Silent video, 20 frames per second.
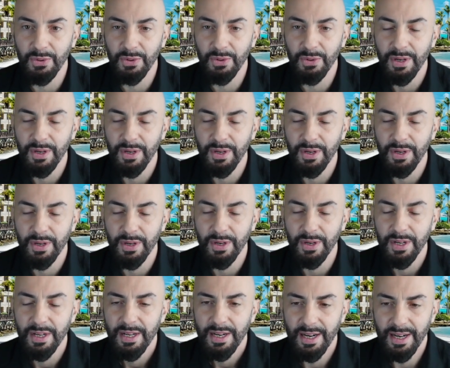you
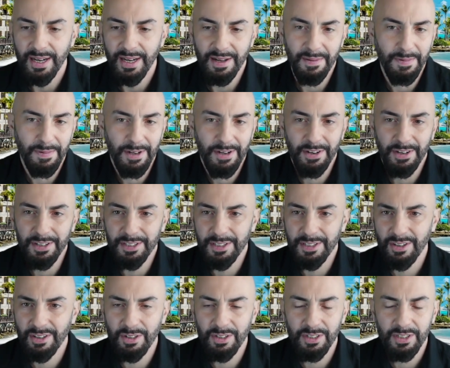because
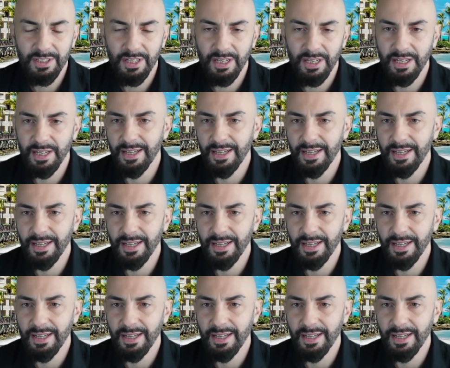there is